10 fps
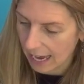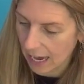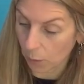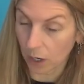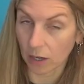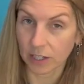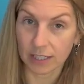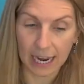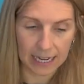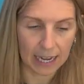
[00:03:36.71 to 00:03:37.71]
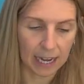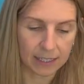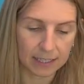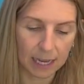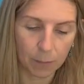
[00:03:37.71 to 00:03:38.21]
And we're going to take our
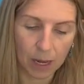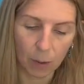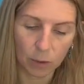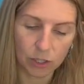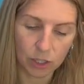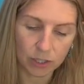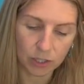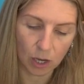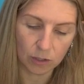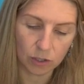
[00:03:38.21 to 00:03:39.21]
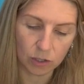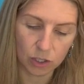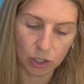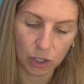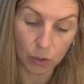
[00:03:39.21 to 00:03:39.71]
stapler and we're just going to
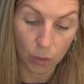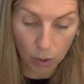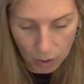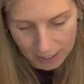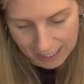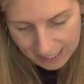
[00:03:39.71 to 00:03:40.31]
secure